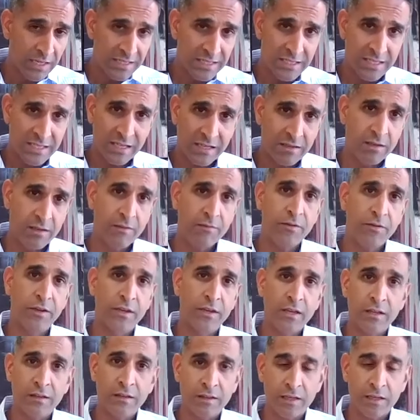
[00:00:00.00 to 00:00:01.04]

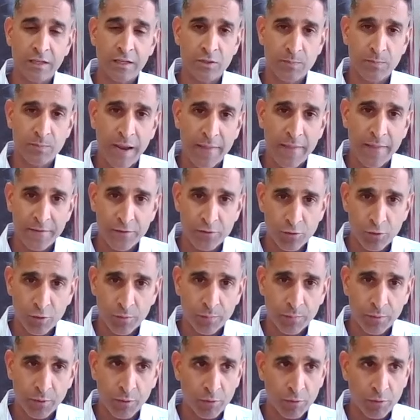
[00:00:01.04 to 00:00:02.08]
significantly expand the
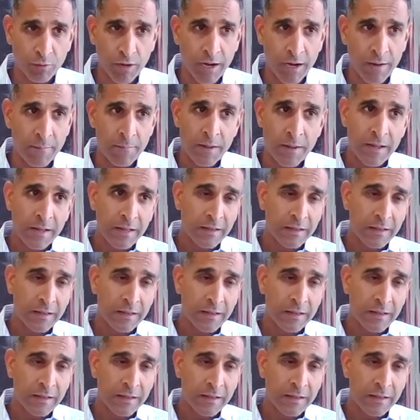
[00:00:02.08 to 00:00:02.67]
drill program.